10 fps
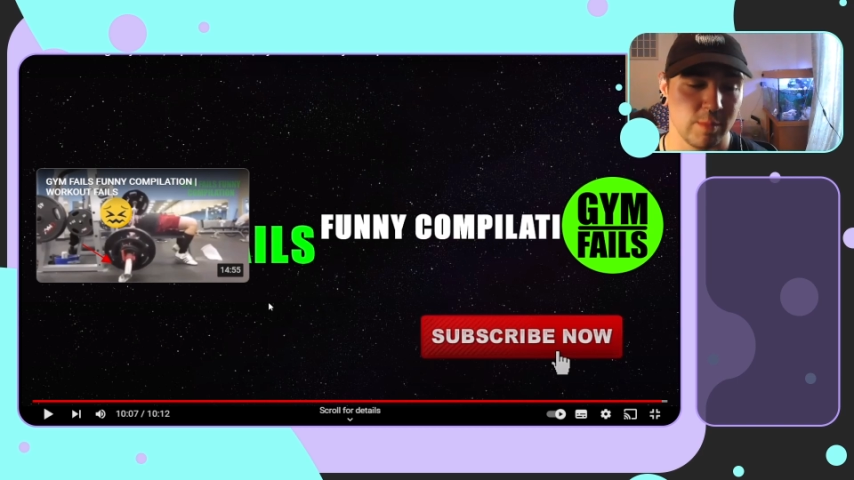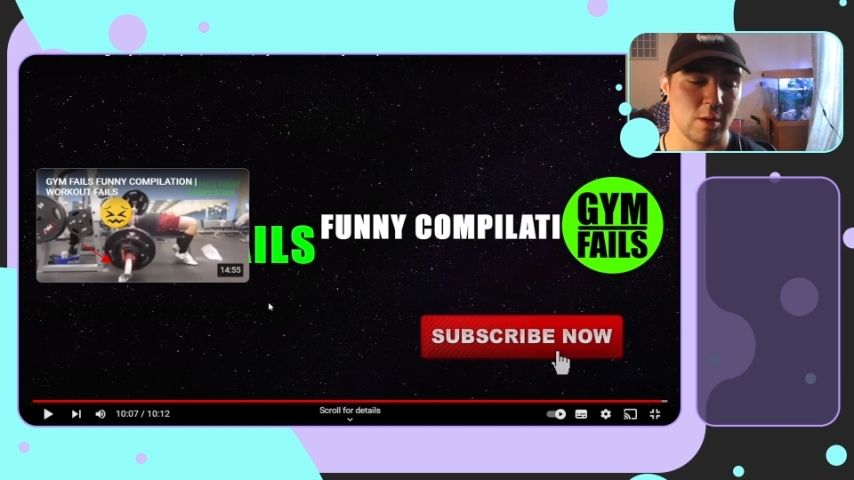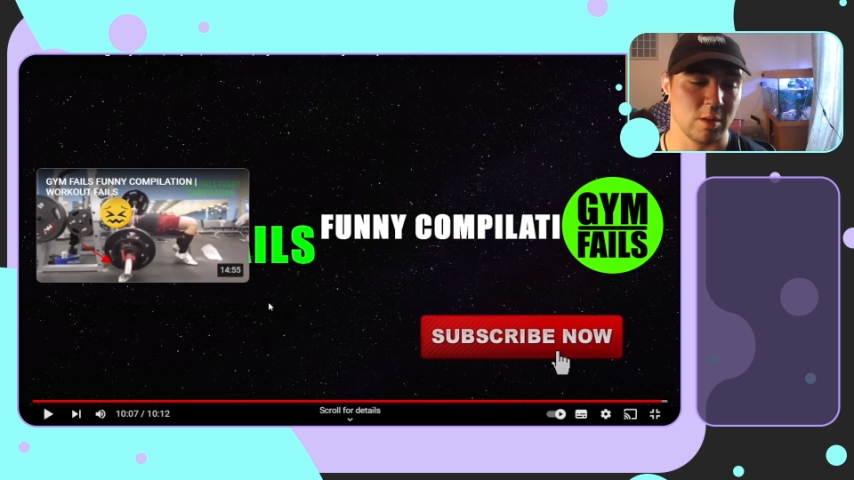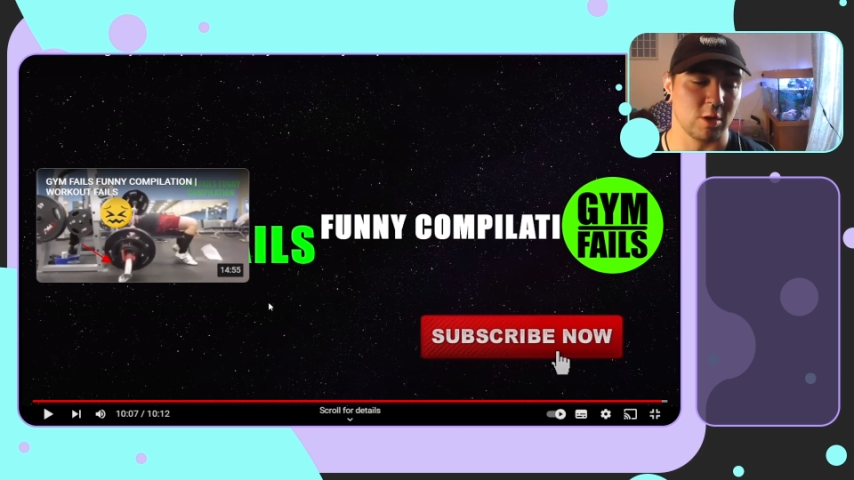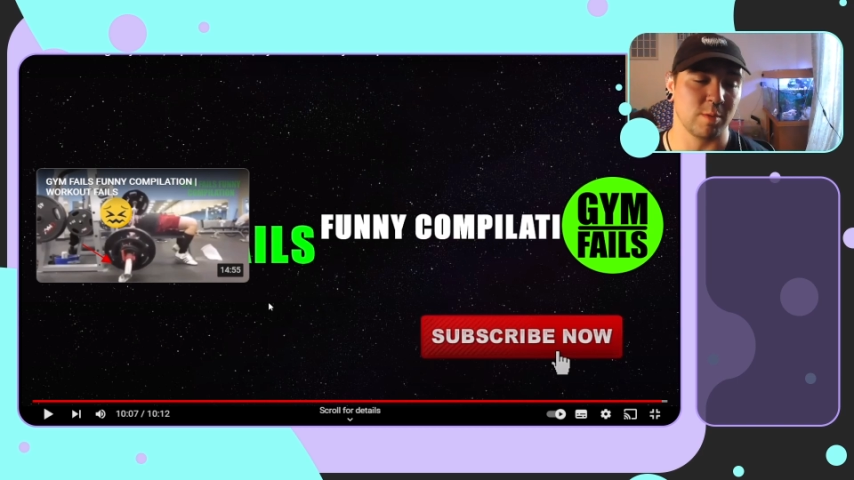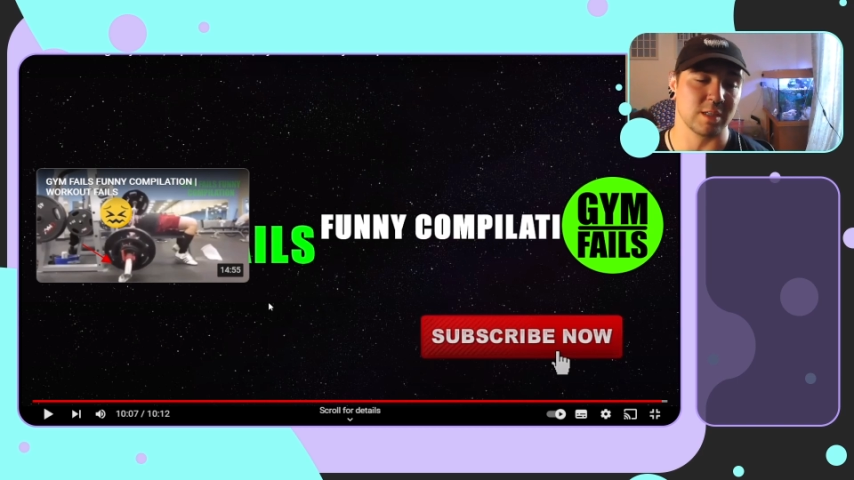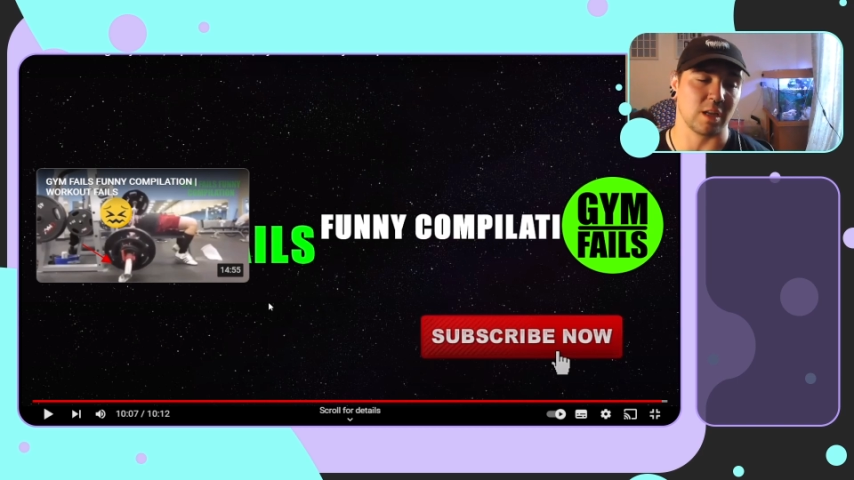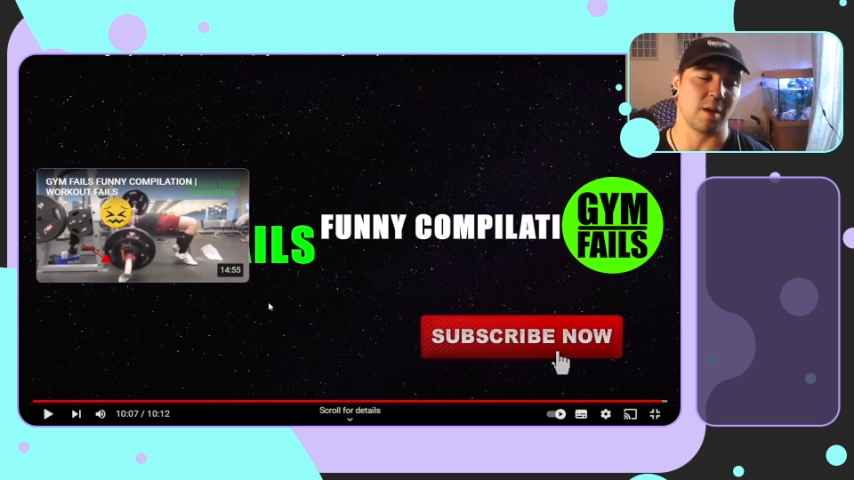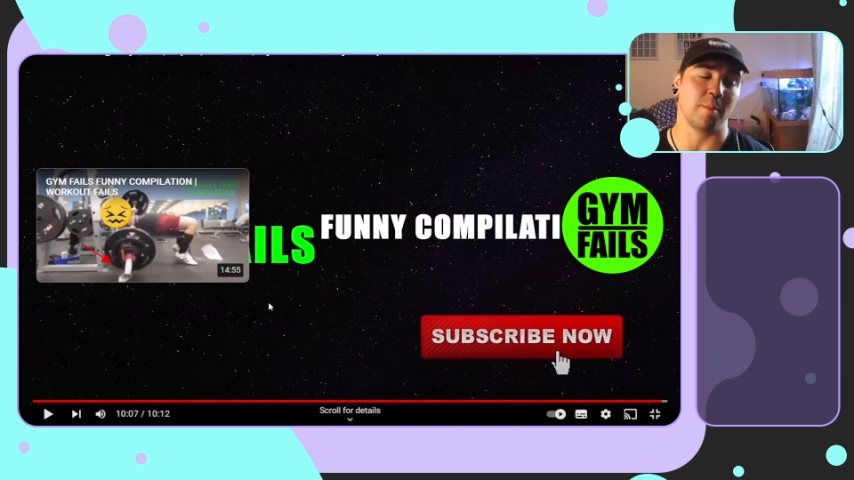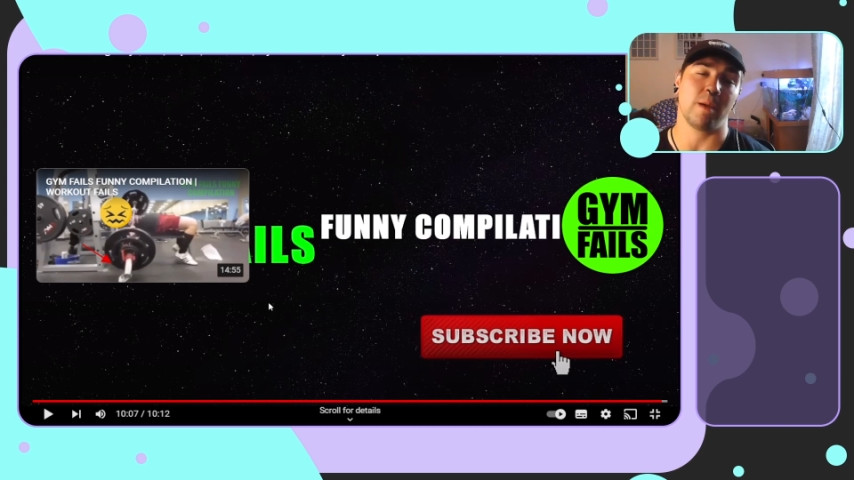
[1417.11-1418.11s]
let me know in the
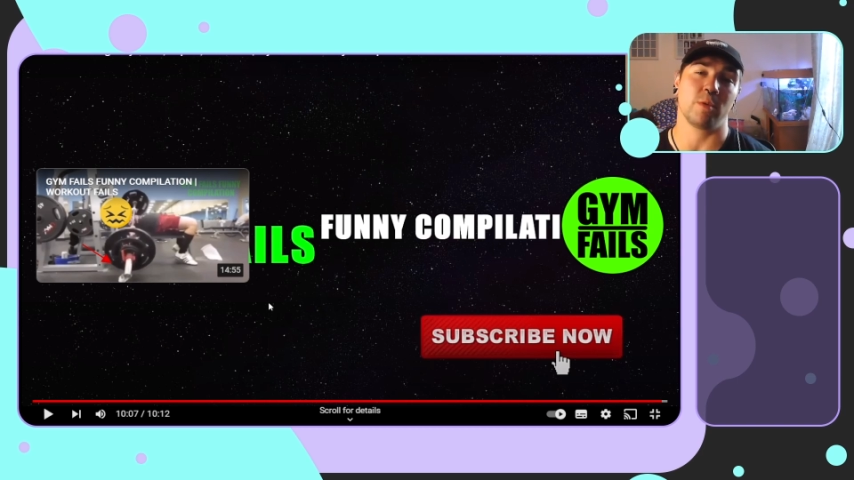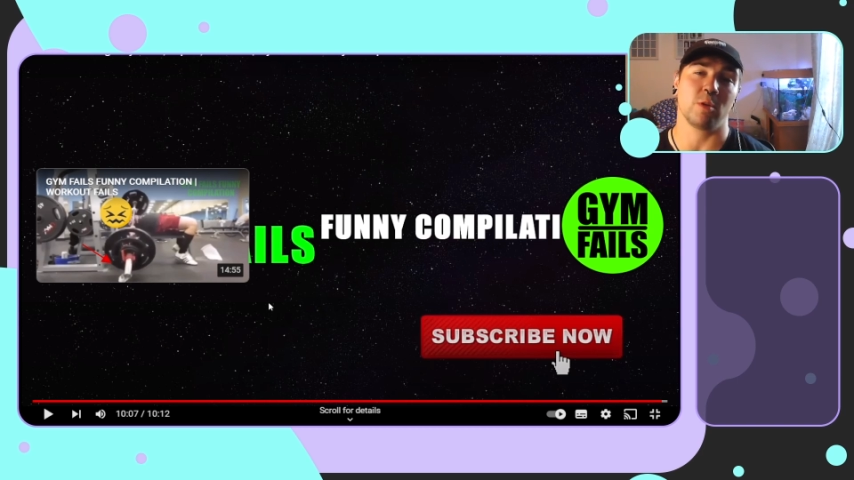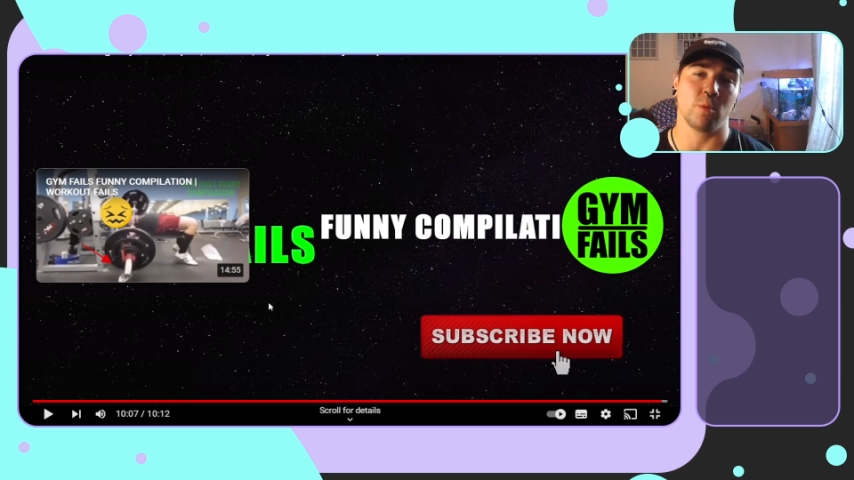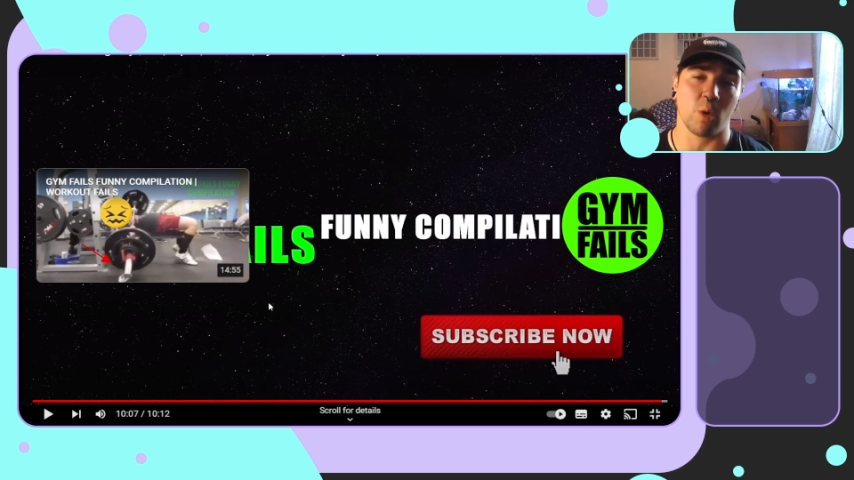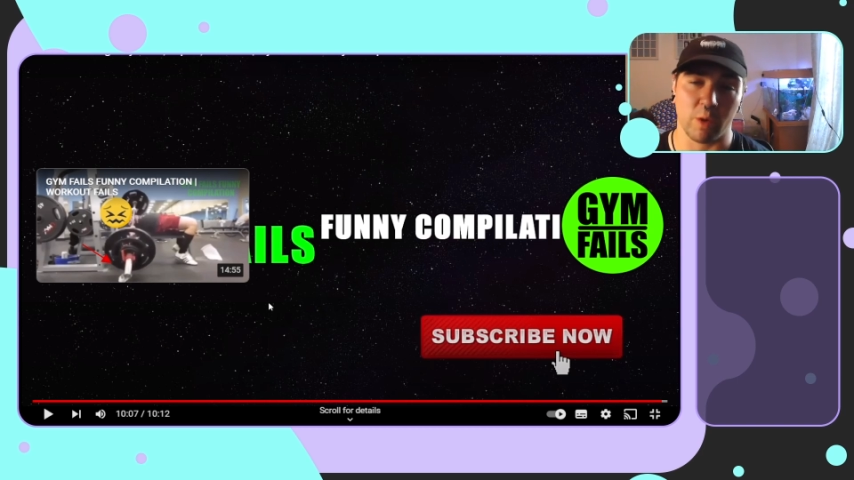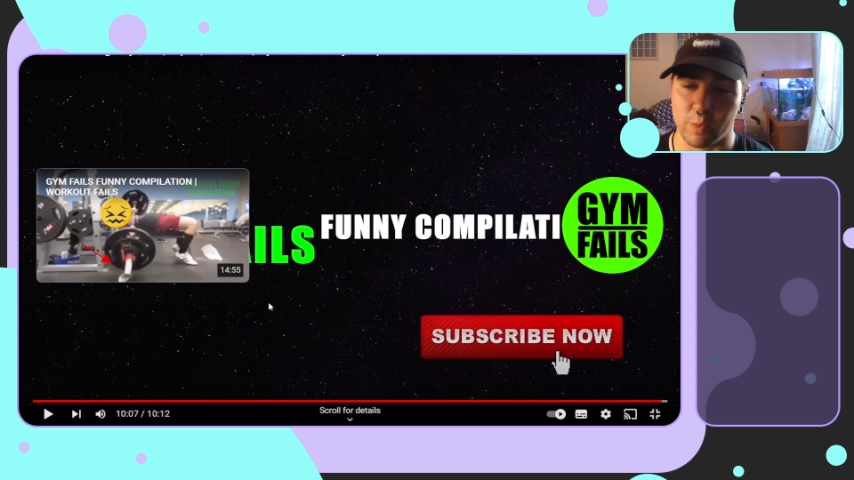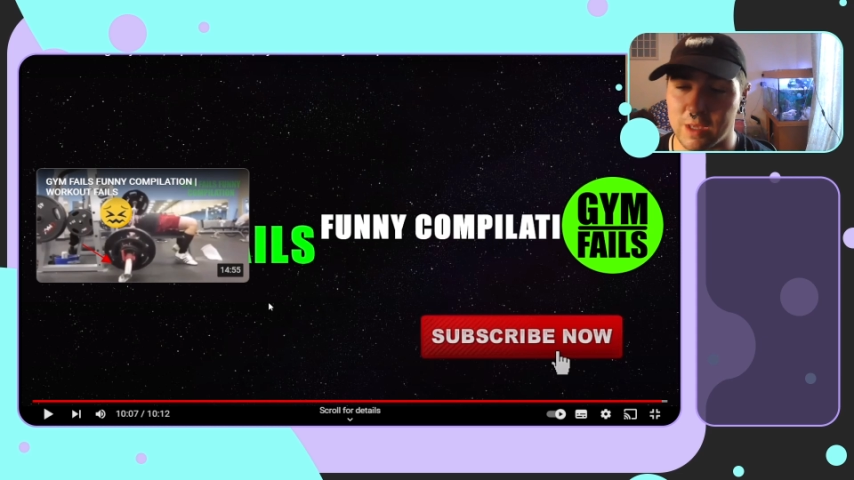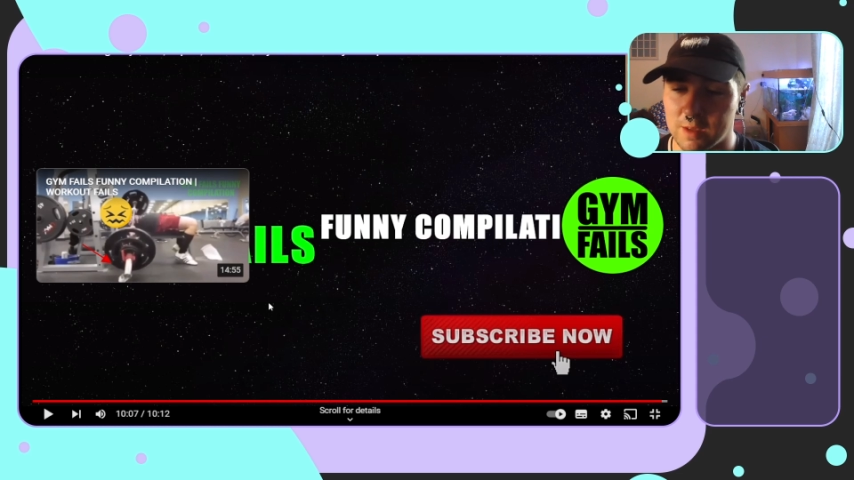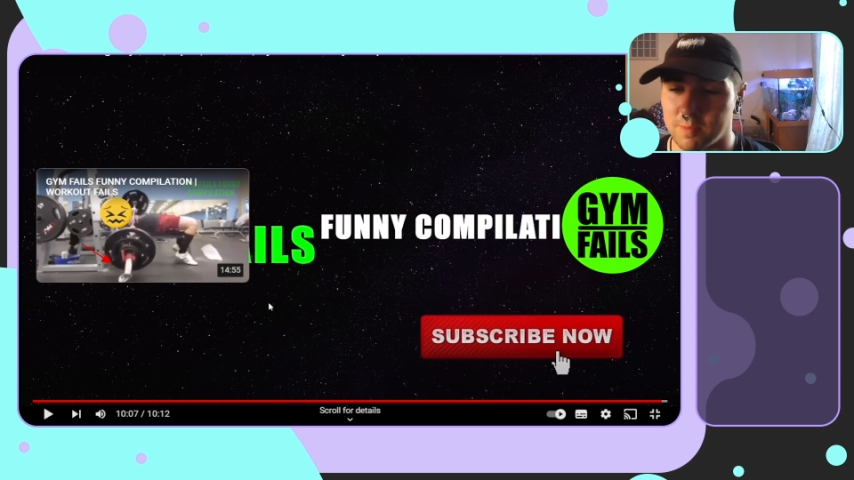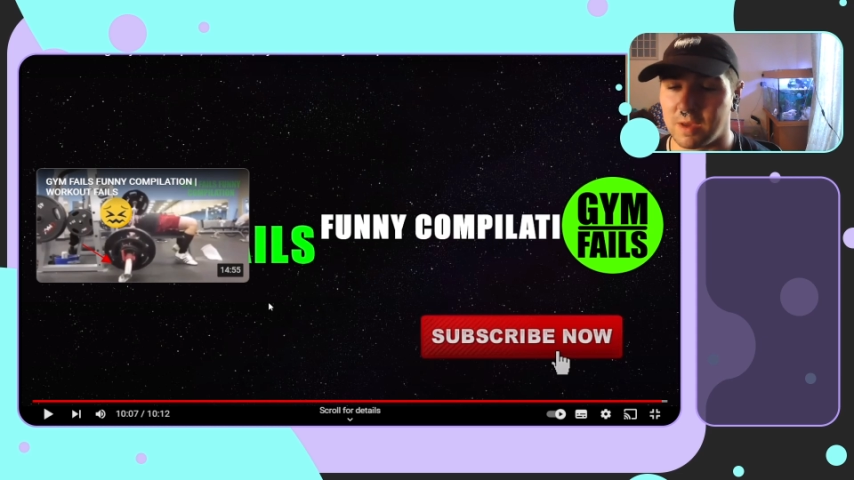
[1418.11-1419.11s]
comments and I'll maybe do one a
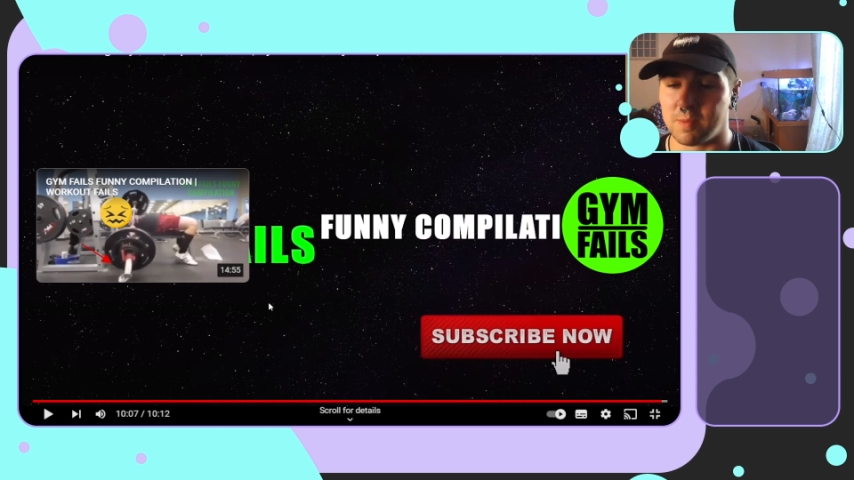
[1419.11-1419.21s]
week,